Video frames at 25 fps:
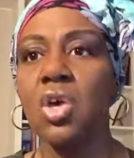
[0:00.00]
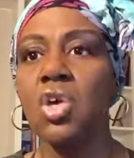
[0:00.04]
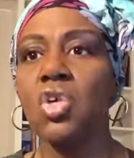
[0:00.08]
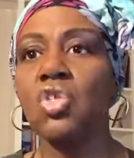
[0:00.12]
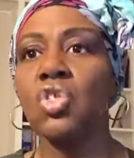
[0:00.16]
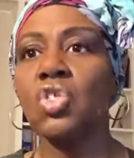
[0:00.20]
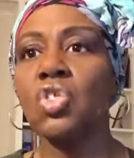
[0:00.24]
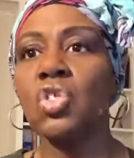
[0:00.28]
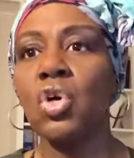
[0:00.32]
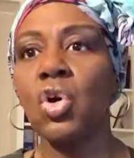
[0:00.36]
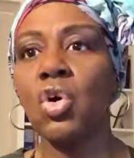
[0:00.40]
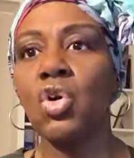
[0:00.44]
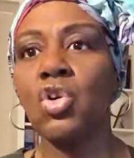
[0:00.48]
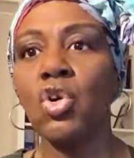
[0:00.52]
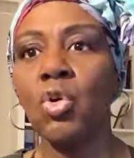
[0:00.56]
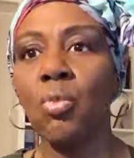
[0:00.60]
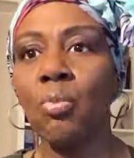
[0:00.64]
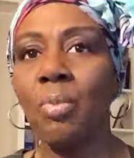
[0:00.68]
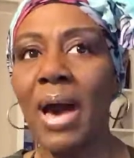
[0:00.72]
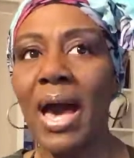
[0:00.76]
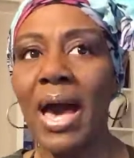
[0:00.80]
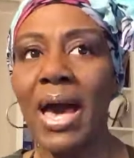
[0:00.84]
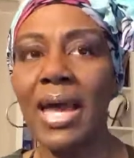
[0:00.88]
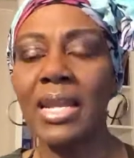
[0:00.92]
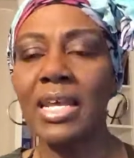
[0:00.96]
So your
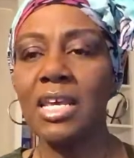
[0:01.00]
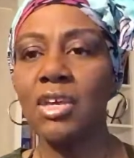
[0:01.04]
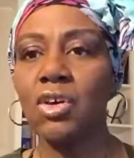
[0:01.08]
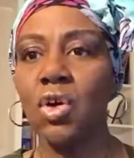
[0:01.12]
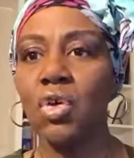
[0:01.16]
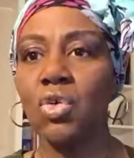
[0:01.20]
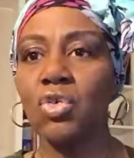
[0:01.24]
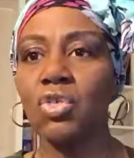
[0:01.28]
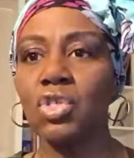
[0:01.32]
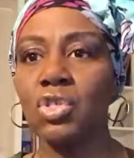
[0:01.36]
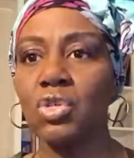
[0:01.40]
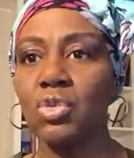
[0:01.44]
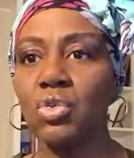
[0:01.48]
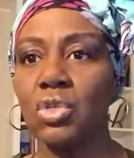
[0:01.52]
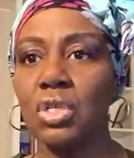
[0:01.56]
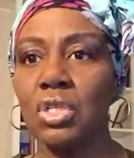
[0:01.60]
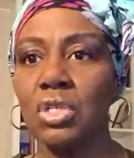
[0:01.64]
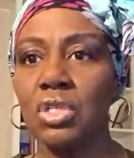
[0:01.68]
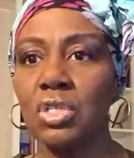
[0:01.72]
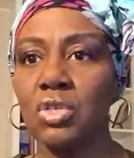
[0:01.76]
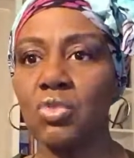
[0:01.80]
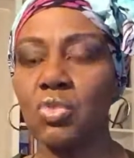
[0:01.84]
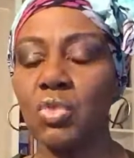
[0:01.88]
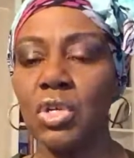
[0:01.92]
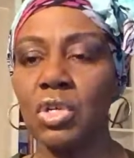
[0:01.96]
body goes through
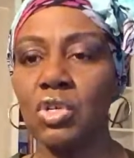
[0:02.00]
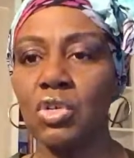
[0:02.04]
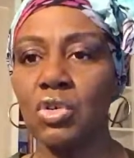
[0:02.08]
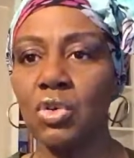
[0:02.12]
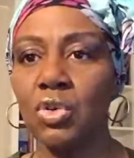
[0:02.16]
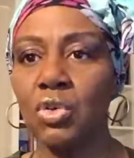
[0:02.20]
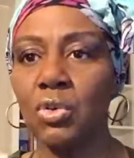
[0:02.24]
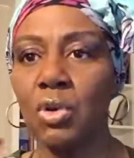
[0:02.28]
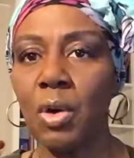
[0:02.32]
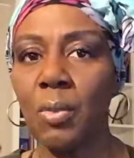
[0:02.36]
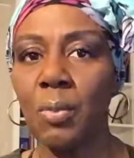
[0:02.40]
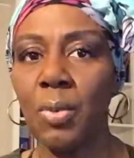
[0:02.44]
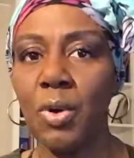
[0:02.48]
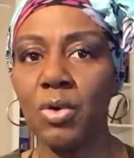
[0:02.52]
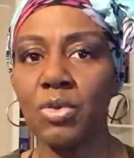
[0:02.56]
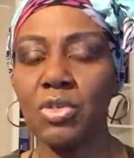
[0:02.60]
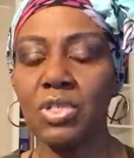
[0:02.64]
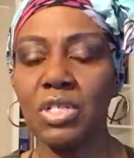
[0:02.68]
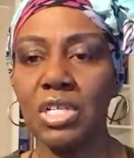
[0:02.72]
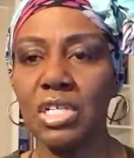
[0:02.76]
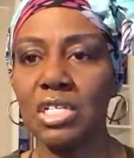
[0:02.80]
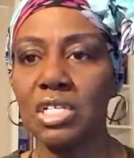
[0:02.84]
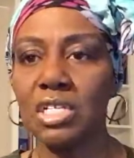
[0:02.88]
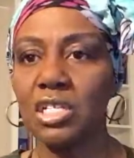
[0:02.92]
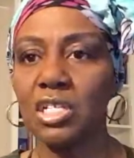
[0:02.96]
this when a
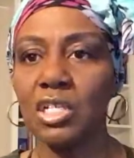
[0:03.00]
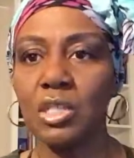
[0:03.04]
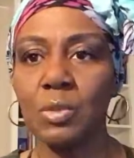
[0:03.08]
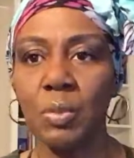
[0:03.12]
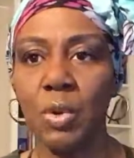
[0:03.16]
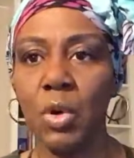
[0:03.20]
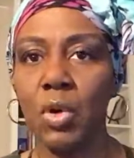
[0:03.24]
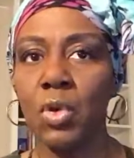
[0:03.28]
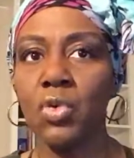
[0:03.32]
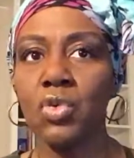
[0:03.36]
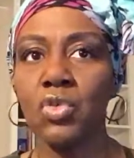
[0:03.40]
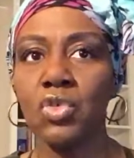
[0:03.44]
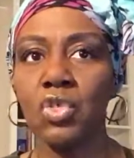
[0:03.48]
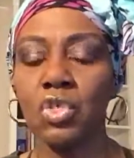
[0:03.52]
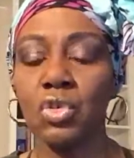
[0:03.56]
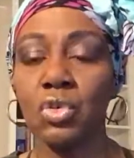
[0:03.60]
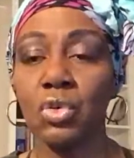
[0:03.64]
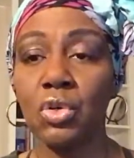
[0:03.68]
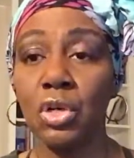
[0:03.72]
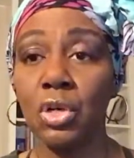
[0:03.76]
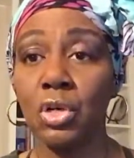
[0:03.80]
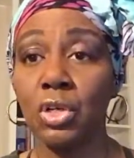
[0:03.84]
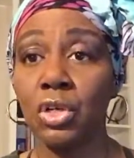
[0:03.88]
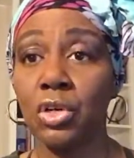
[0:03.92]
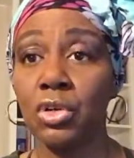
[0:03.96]
person is exposed to
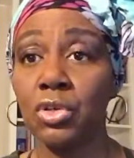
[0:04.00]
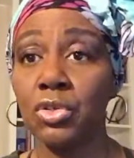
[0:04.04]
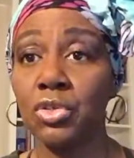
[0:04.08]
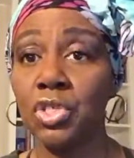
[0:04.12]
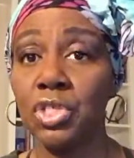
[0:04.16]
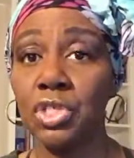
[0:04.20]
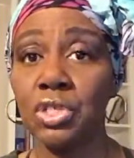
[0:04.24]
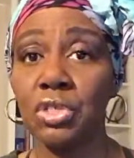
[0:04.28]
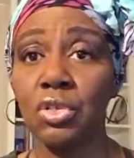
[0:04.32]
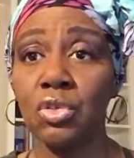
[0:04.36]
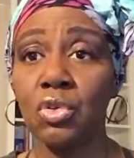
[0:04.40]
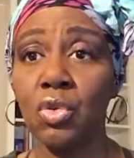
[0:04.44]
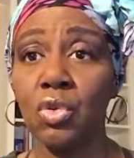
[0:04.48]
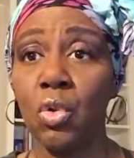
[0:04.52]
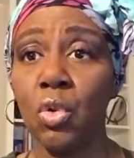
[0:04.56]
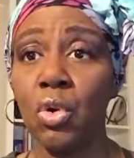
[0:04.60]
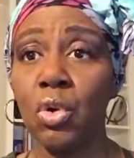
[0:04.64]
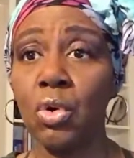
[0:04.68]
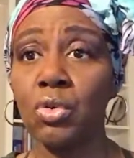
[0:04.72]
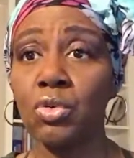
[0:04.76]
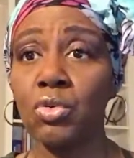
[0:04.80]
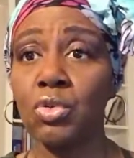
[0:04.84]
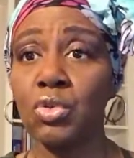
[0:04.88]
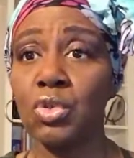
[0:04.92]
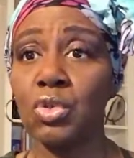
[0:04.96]
an allergen
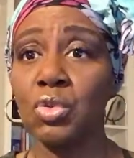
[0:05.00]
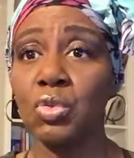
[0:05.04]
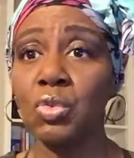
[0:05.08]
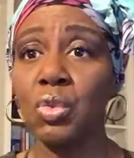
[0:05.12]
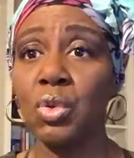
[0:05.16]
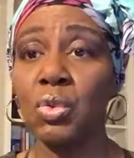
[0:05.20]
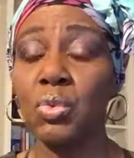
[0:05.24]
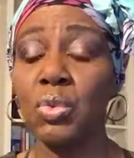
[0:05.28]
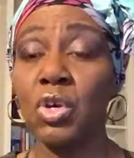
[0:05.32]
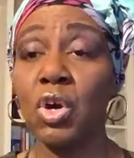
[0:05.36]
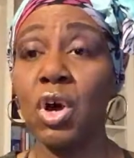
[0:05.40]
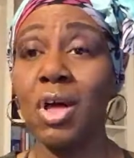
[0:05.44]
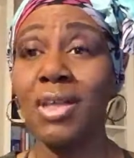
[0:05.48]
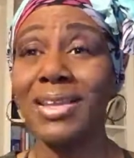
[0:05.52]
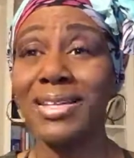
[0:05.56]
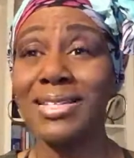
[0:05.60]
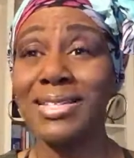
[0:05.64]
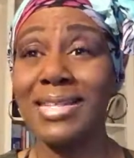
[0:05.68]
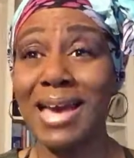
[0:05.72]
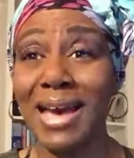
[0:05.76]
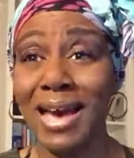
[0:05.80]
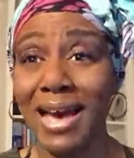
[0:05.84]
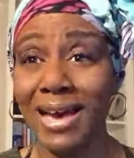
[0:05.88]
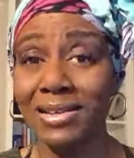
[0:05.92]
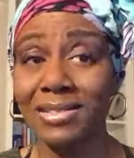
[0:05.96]
or to what we call a
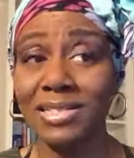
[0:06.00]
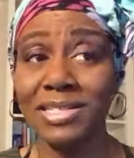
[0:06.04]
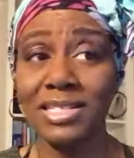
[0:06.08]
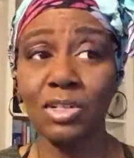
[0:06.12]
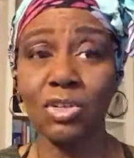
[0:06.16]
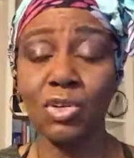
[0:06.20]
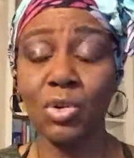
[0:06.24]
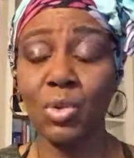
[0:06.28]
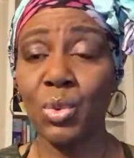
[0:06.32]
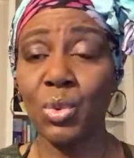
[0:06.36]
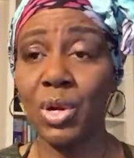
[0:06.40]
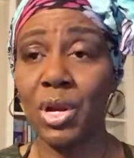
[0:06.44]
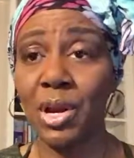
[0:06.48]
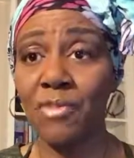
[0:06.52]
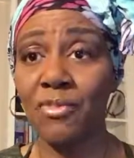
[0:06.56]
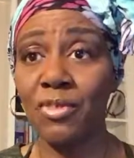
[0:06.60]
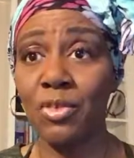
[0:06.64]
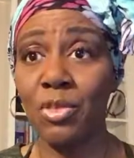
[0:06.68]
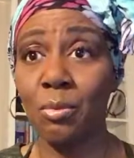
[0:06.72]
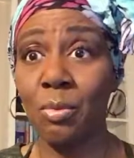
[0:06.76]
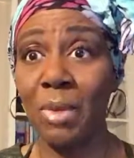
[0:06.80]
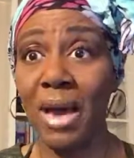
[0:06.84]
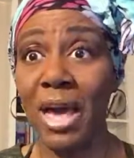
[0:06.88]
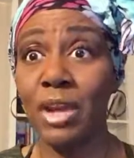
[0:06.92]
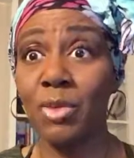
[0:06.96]
toxin or whatever.
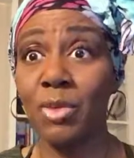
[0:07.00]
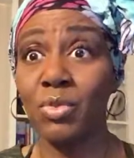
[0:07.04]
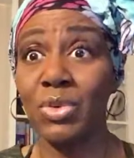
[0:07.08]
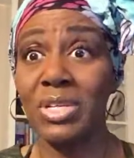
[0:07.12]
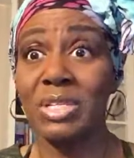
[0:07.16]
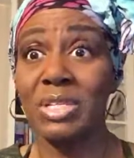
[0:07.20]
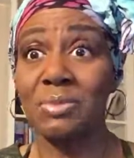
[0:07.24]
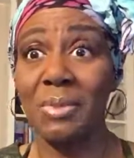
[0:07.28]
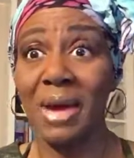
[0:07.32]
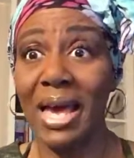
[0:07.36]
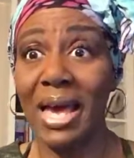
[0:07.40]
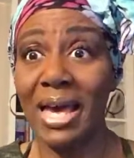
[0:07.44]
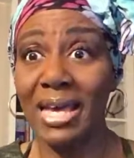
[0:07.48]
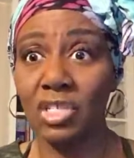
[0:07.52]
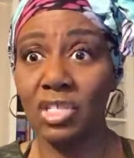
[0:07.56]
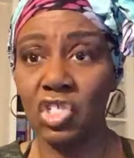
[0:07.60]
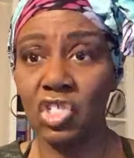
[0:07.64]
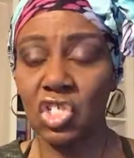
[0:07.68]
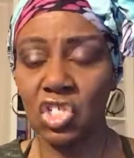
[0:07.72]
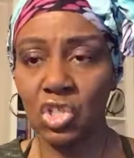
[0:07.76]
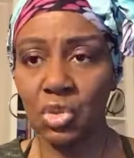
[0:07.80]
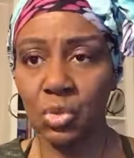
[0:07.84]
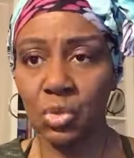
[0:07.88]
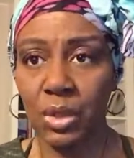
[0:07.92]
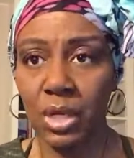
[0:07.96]
The body responds
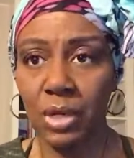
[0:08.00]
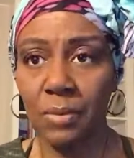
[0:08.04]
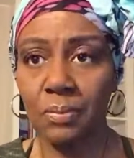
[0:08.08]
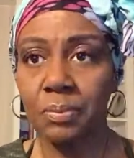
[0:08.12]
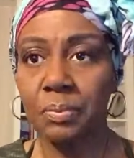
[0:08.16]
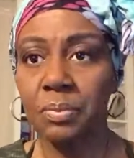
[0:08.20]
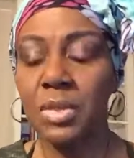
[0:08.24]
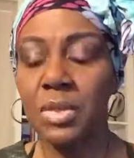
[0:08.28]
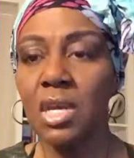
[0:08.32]
to it.